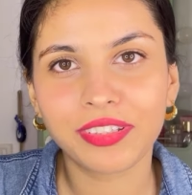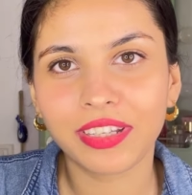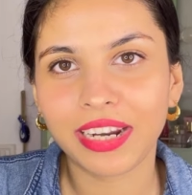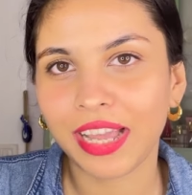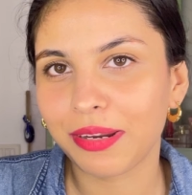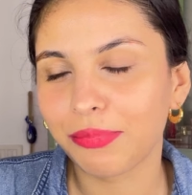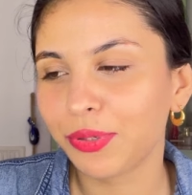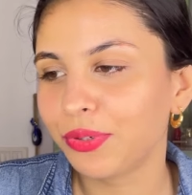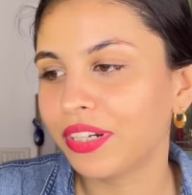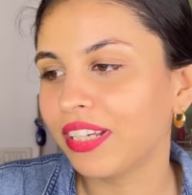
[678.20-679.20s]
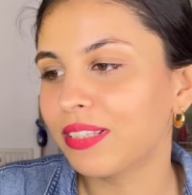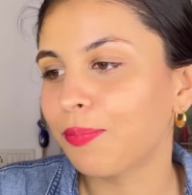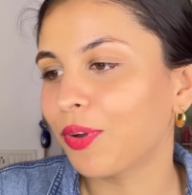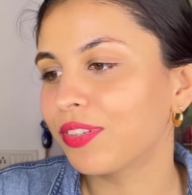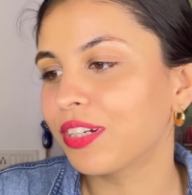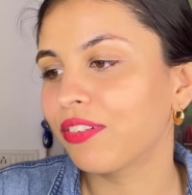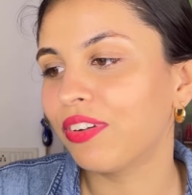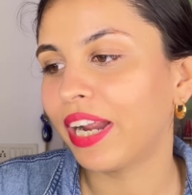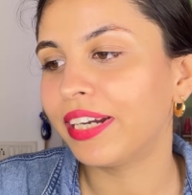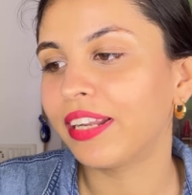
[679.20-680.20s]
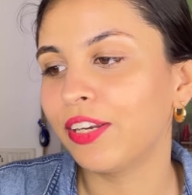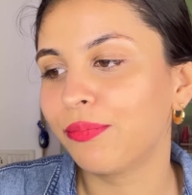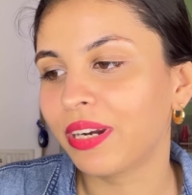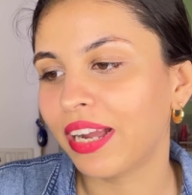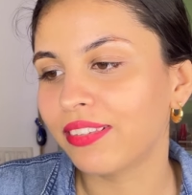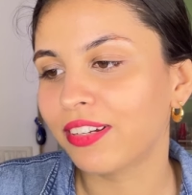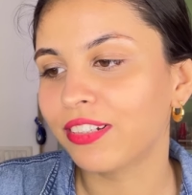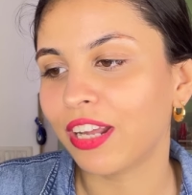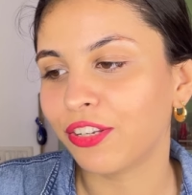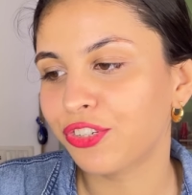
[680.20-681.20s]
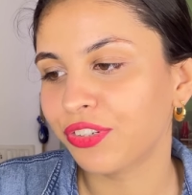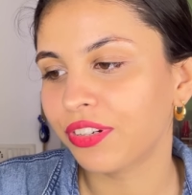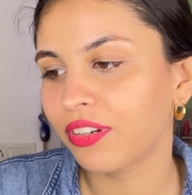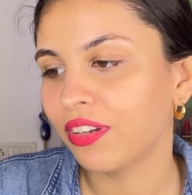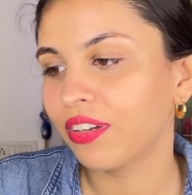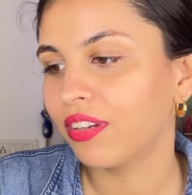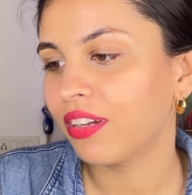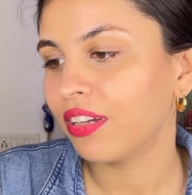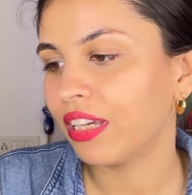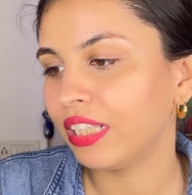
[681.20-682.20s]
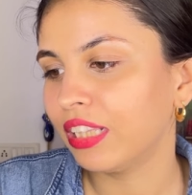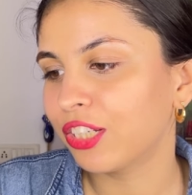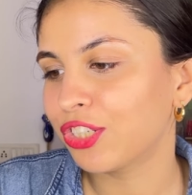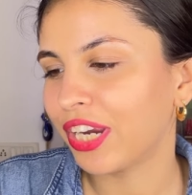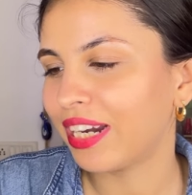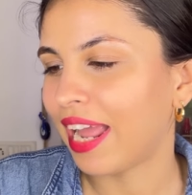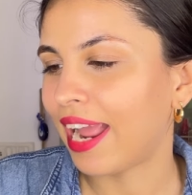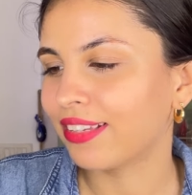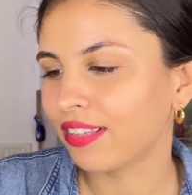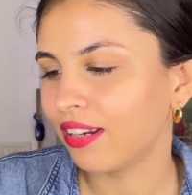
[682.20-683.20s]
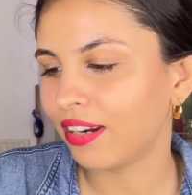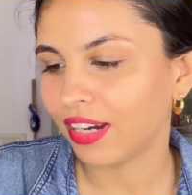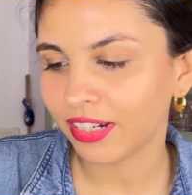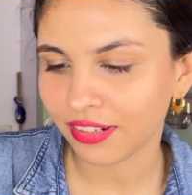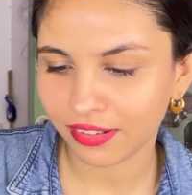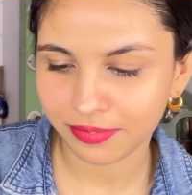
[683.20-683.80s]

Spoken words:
the Rare Beauty's Positive Light Illuminizer Toucher in the shade Exhilarate.